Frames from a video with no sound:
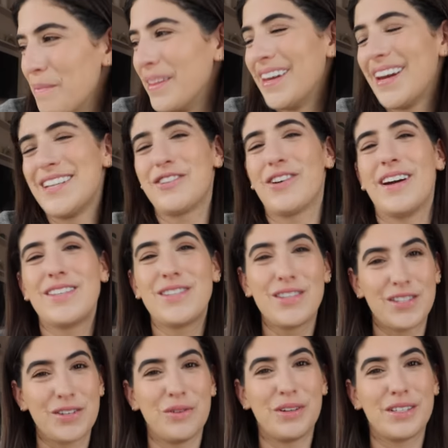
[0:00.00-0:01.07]
but then I tried
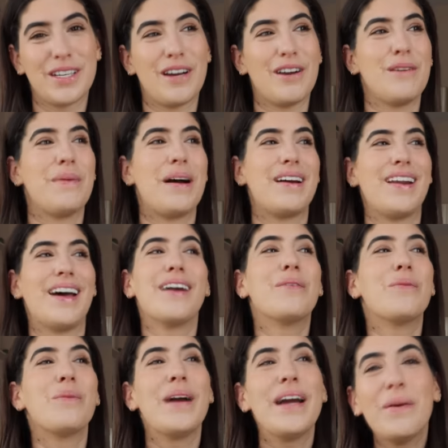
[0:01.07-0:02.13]
to talk to her about like,
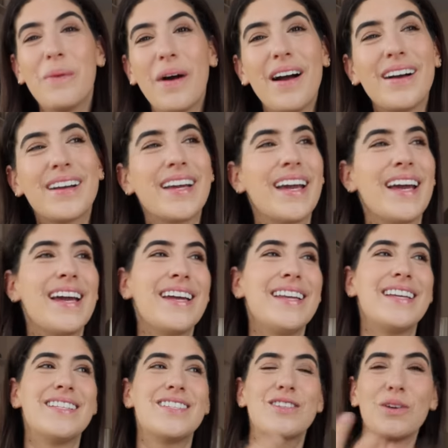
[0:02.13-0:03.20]
we're
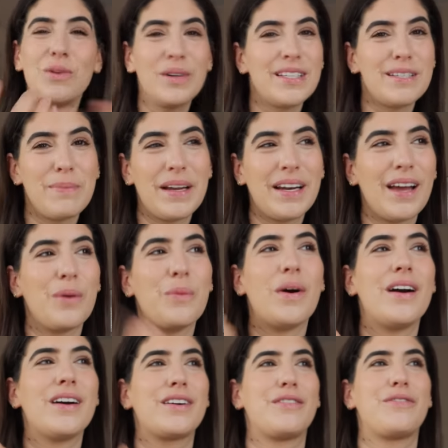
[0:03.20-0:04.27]
working and school is a bit like
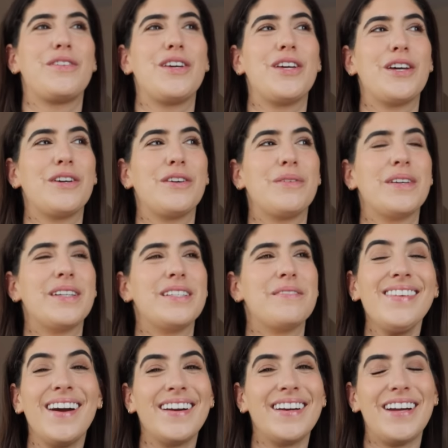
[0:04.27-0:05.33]
work for you.
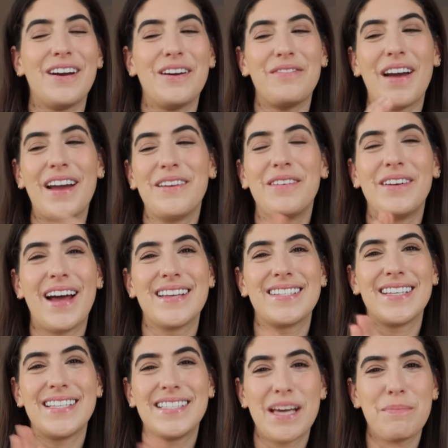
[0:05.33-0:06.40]
And I don't know if anyone has
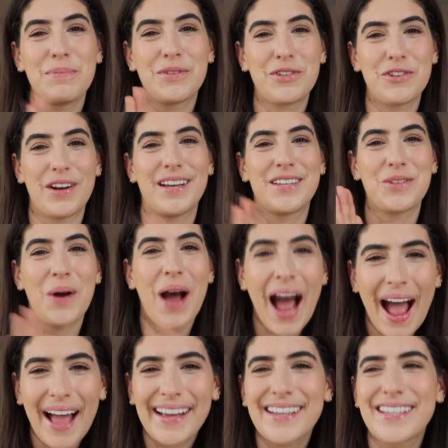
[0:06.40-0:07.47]
any tips or tricks or
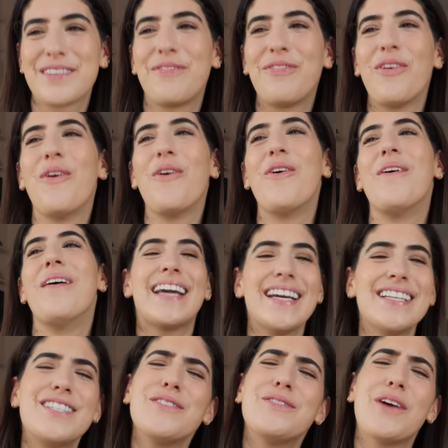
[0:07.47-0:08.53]
hacks for
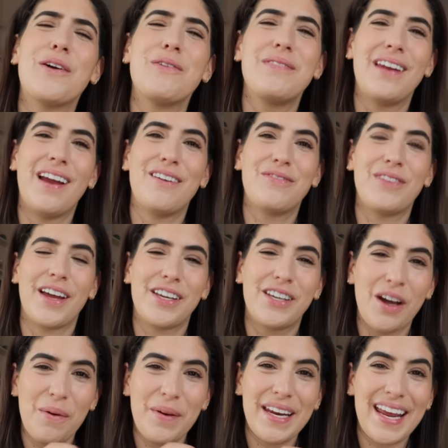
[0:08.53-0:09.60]
kids who don't love like
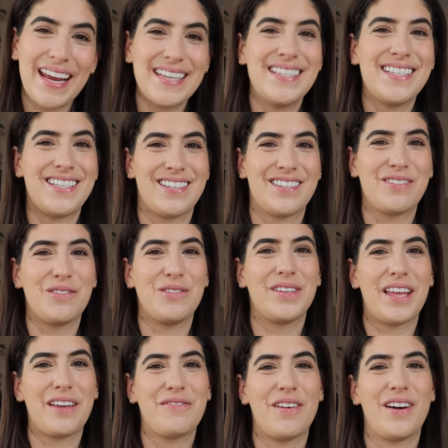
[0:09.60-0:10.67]
going into school
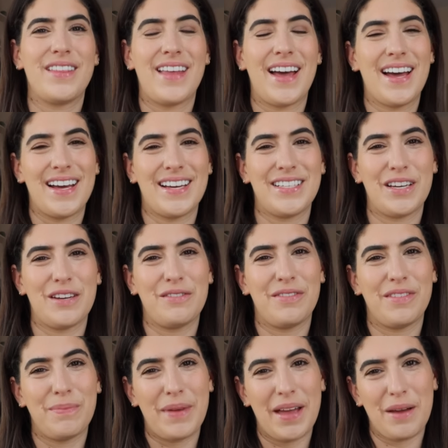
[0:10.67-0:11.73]
and they find that
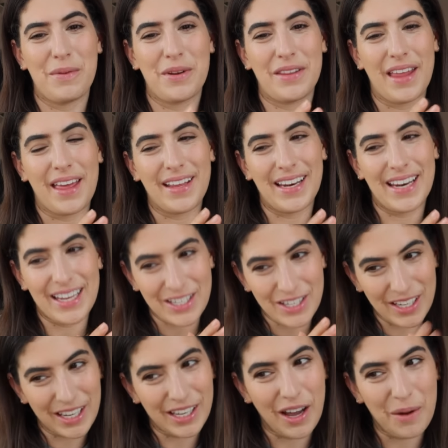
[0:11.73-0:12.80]
handover bit when they
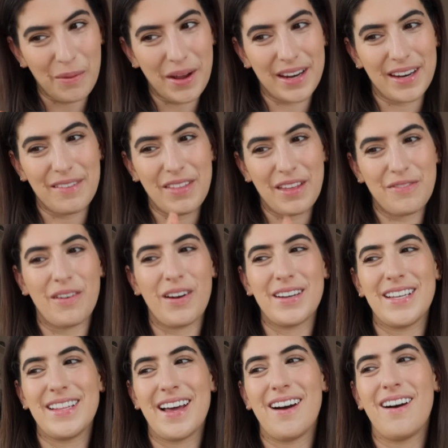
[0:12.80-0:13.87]
literally go in, if they're
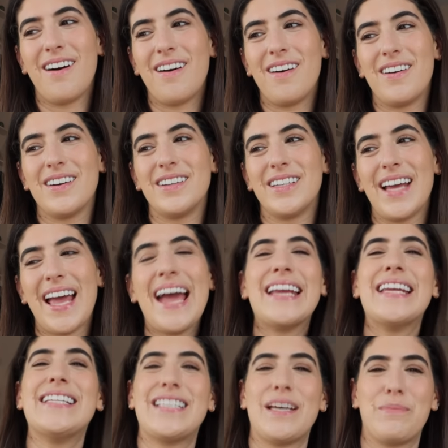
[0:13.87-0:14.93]
finding that hard,
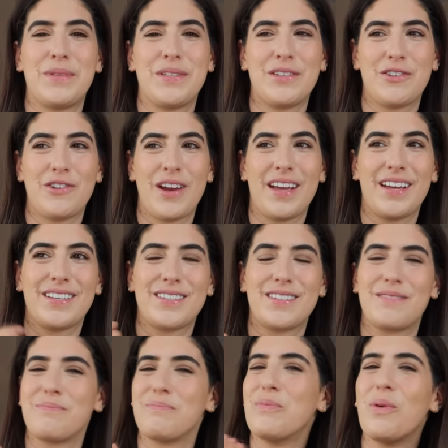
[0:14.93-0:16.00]
any tips and
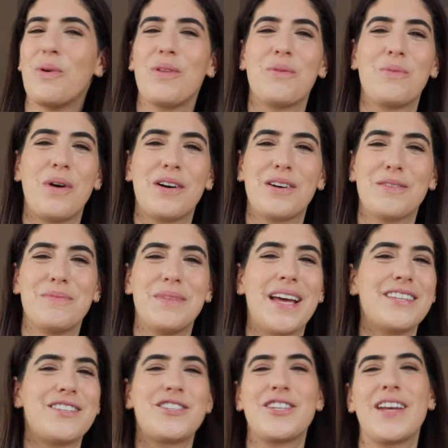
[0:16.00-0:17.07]
tricks, more than welcome.
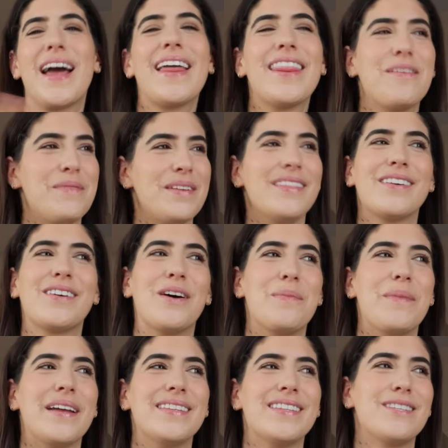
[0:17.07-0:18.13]
Let's share them in the
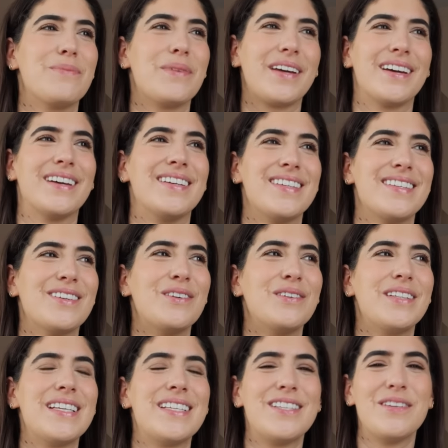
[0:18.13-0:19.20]
comments because all
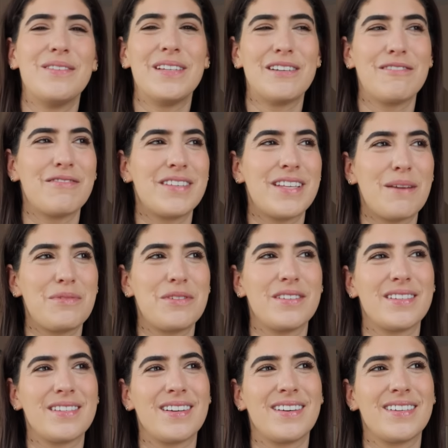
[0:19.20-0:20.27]
these new little
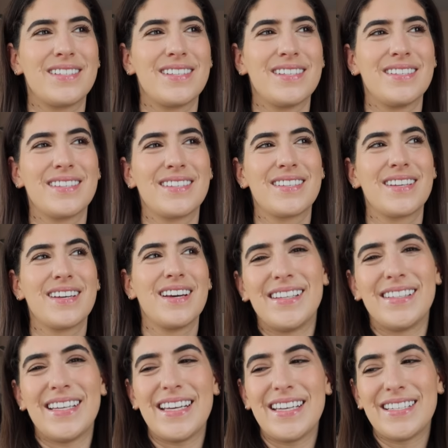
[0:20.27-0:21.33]
reception starters
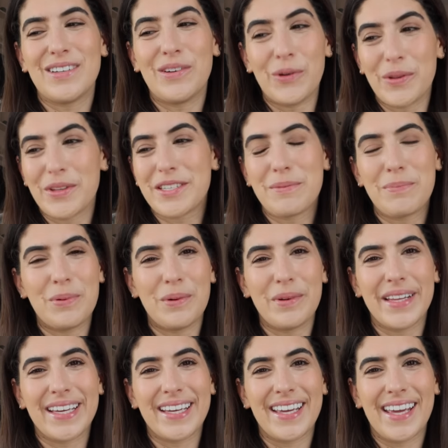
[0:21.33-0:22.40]
need all the
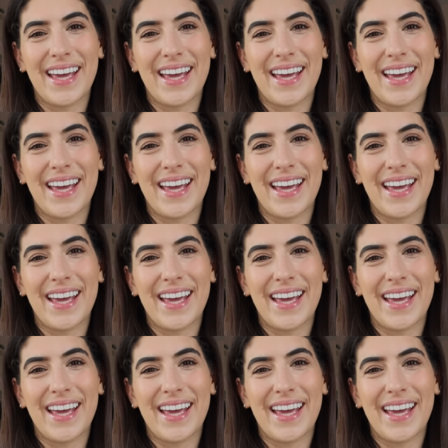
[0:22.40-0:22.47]
support they can